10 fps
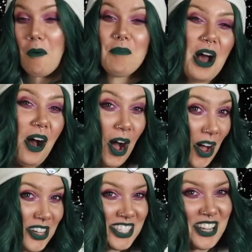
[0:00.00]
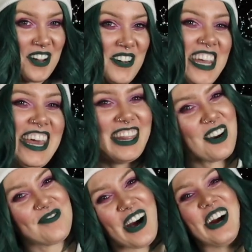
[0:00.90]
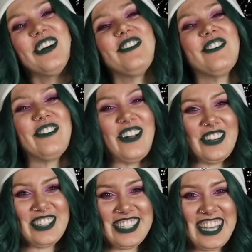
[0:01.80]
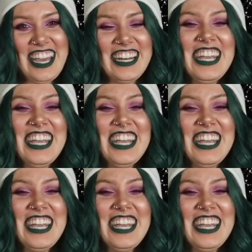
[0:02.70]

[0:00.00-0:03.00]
But also, they're part of the roller skate.